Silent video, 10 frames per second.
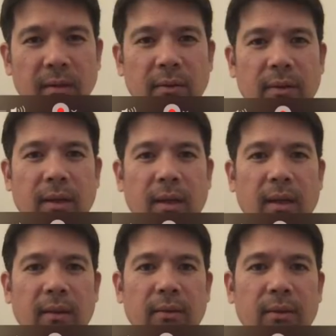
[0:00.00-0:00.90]

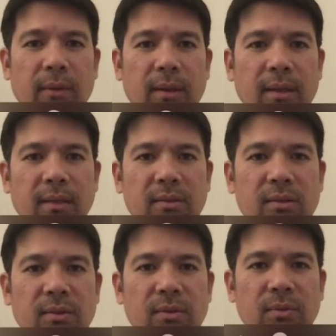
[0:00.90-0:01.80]
Okay, do I need
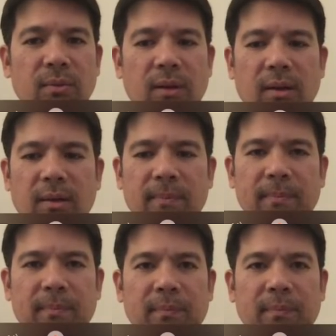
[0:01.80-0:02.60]
to